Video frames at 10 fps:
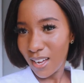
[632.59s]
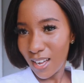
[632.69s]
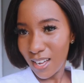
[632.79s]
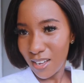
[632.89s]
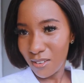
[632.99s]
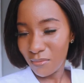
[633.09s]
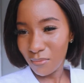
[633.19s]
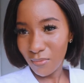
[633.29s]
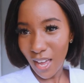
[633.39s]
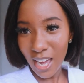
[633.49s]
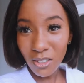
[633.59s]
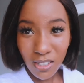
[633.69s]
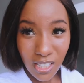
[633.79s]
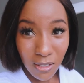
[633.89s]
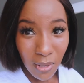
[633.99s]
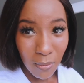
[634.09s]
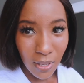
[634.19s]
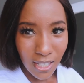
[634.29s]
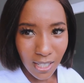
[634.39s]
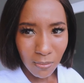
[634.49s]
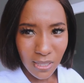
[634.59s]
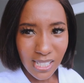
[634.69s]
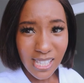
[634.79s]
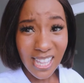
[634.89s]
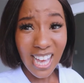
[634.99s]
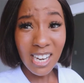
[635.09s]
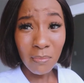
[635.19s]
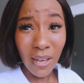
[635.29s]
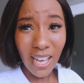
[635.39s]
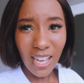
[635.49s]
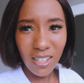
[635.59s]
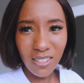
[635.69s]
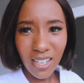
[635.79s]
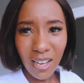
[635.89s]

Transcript: um, I don't think my makeup is that bad